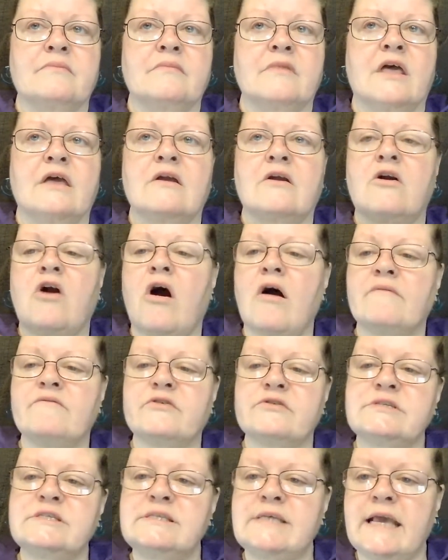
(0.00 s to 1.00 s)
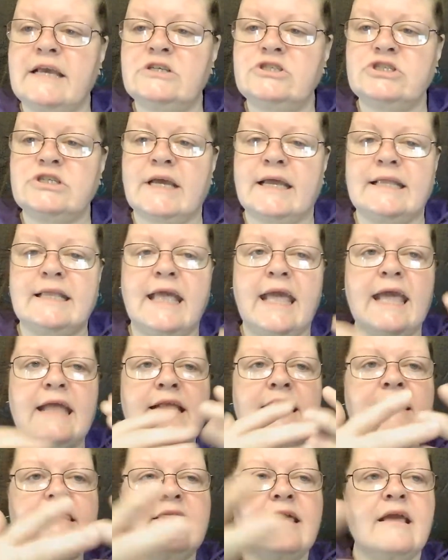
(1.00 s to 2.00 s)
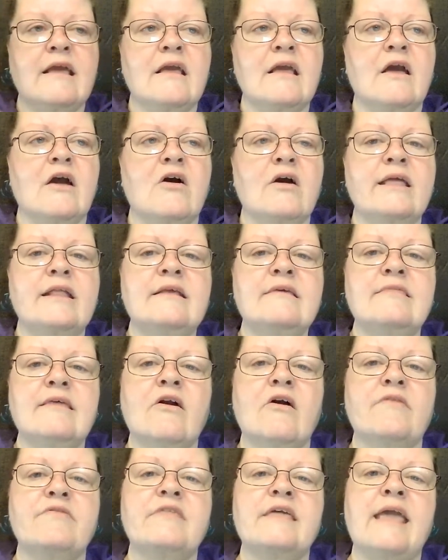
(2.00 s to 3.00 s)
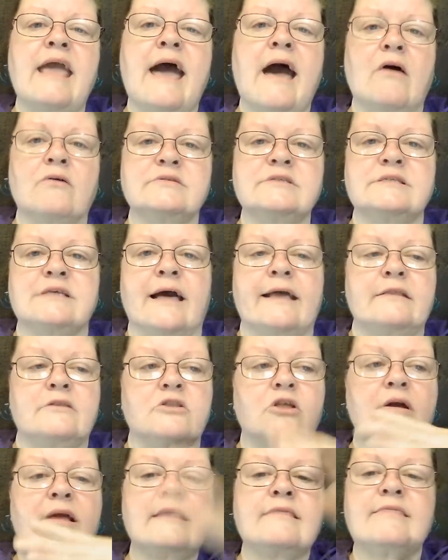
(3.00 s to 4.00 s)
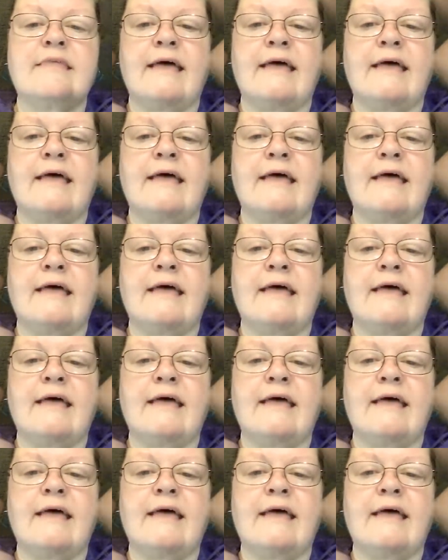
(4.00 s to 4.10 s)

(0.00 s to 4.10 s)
conversation, anything on the outside, look at that.